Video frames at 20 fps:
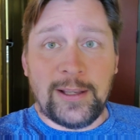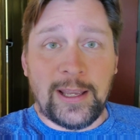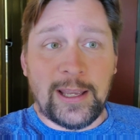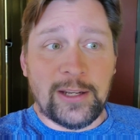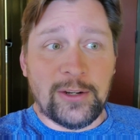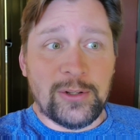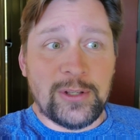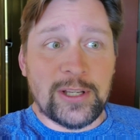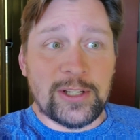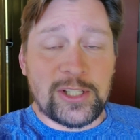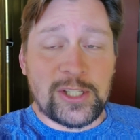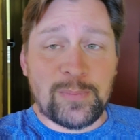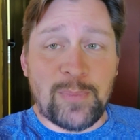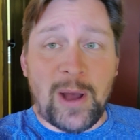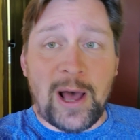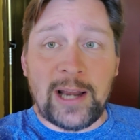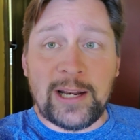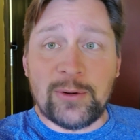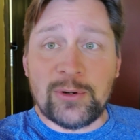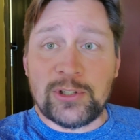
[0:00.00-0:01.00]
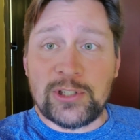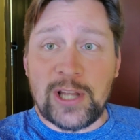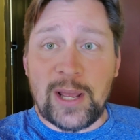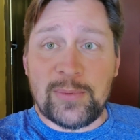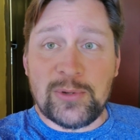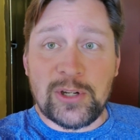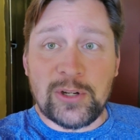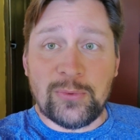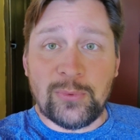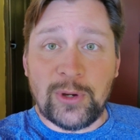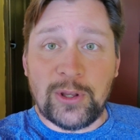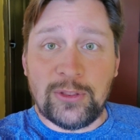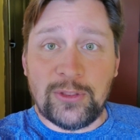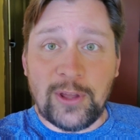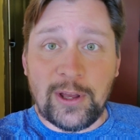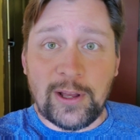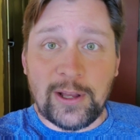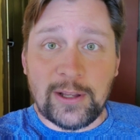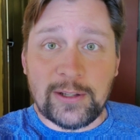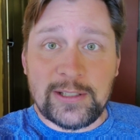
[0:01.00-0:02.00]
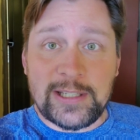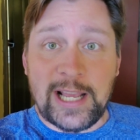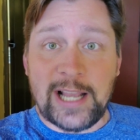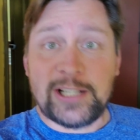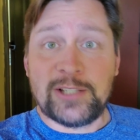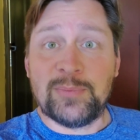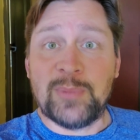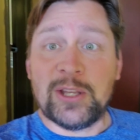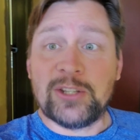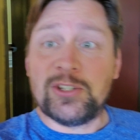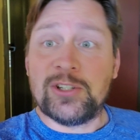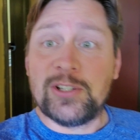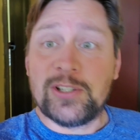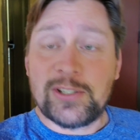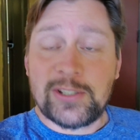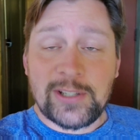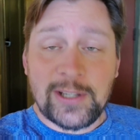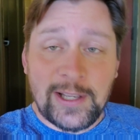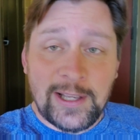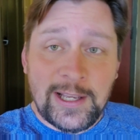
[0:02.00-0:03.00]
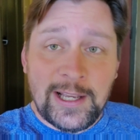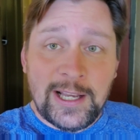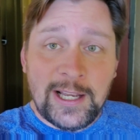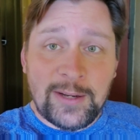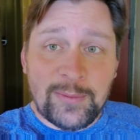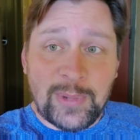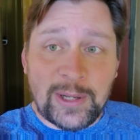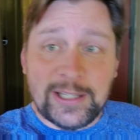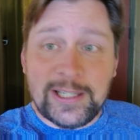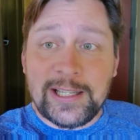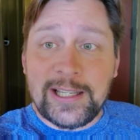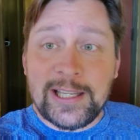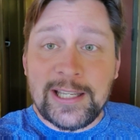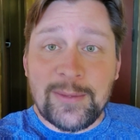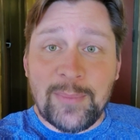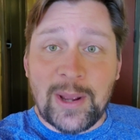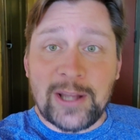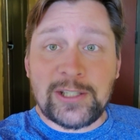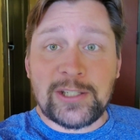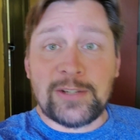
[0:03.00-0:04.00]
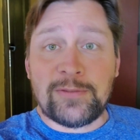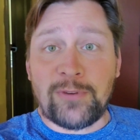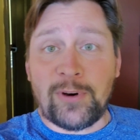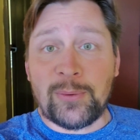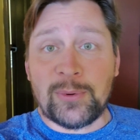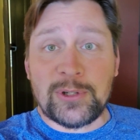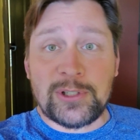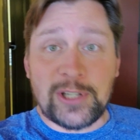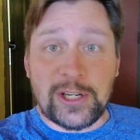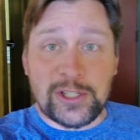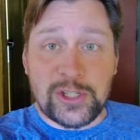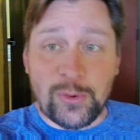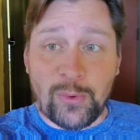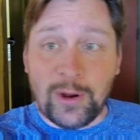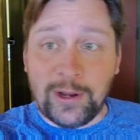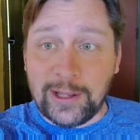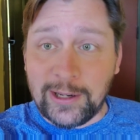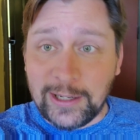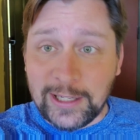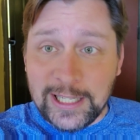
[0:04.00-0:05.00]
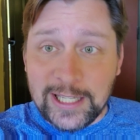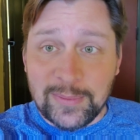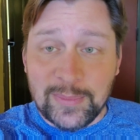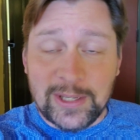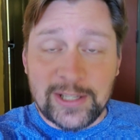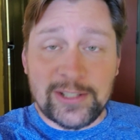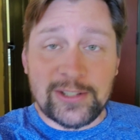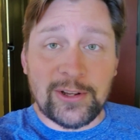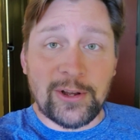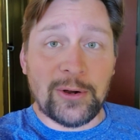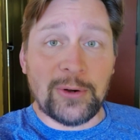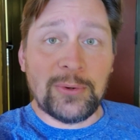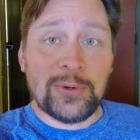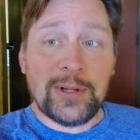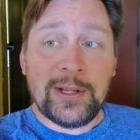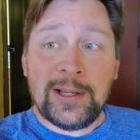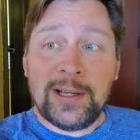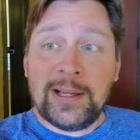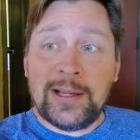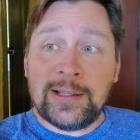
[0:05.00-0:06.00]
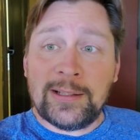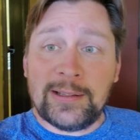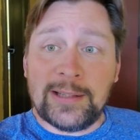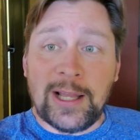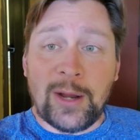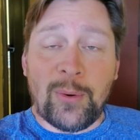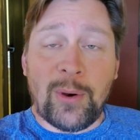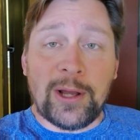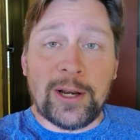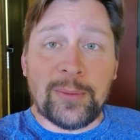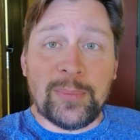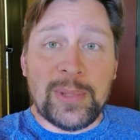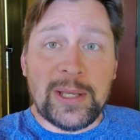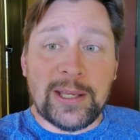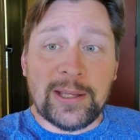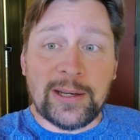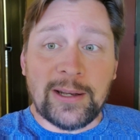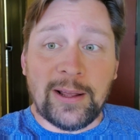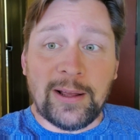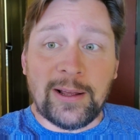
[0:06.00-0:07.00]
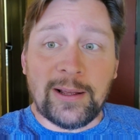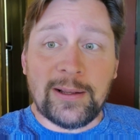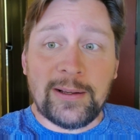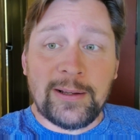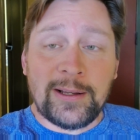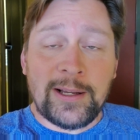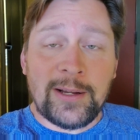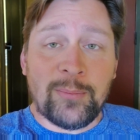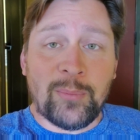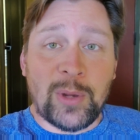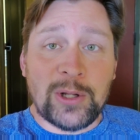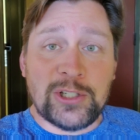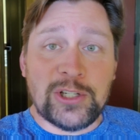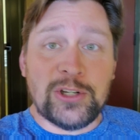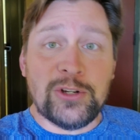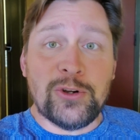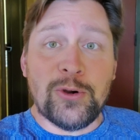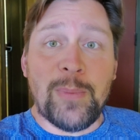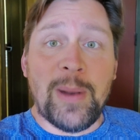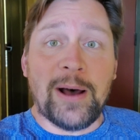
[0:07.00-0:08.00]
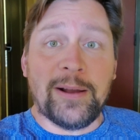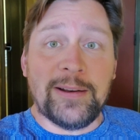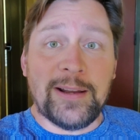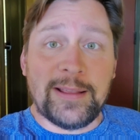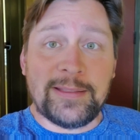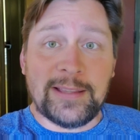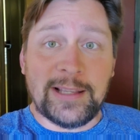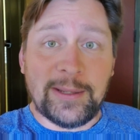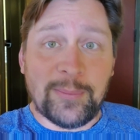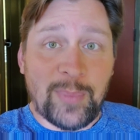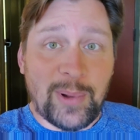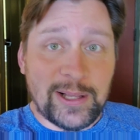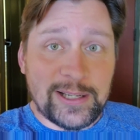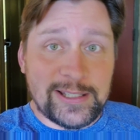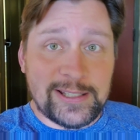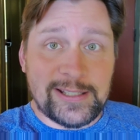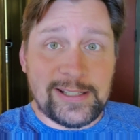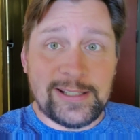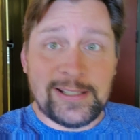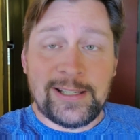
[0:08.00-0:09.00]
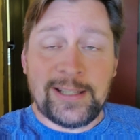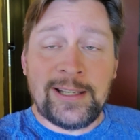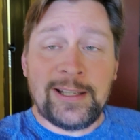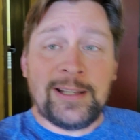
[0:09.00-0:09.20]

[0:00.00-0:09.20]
and you get spotty reception with text messages. But I did get a message from her that said she wasn't going to leave me, so that wound up being much ado about nothing, but